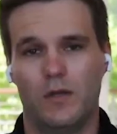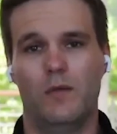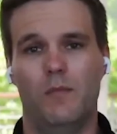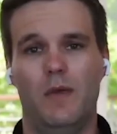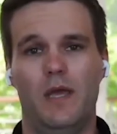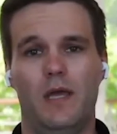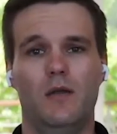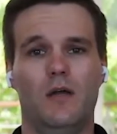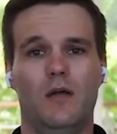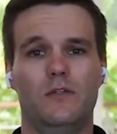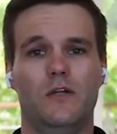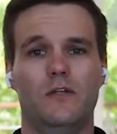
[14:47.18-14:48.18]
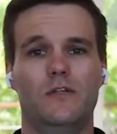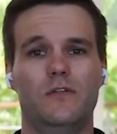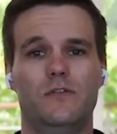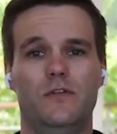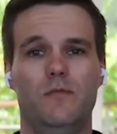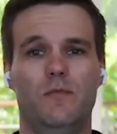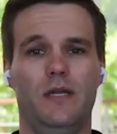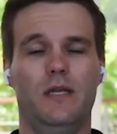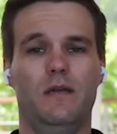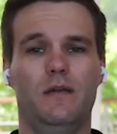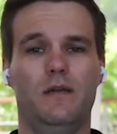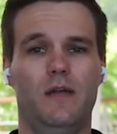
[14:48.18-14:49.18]
the man. I'll talk to you soon, Mike.
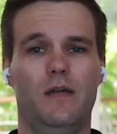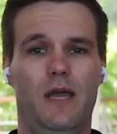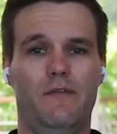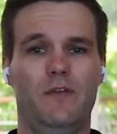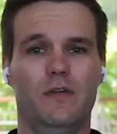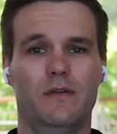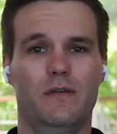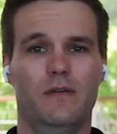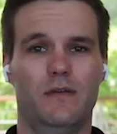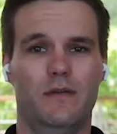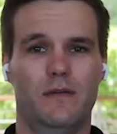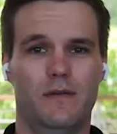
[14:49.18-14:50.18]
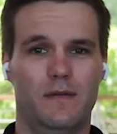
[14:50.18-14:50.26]
Good All right, thank you. you. Thank